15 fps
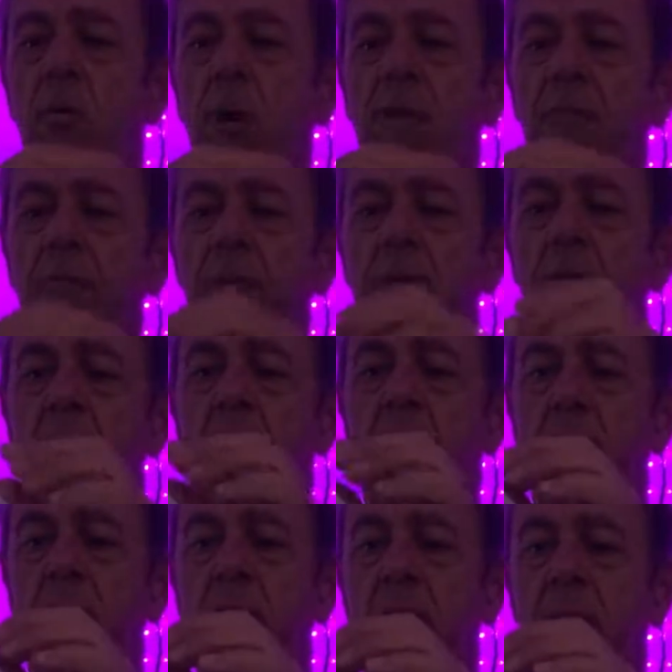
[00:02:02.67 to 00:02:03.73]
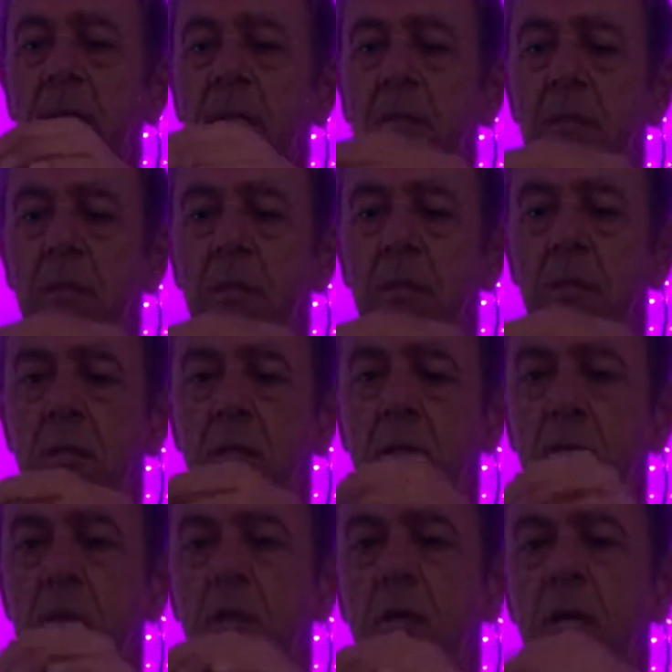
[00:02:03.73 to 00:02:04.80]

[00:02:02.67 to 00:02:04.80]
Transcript: away from the sky, what do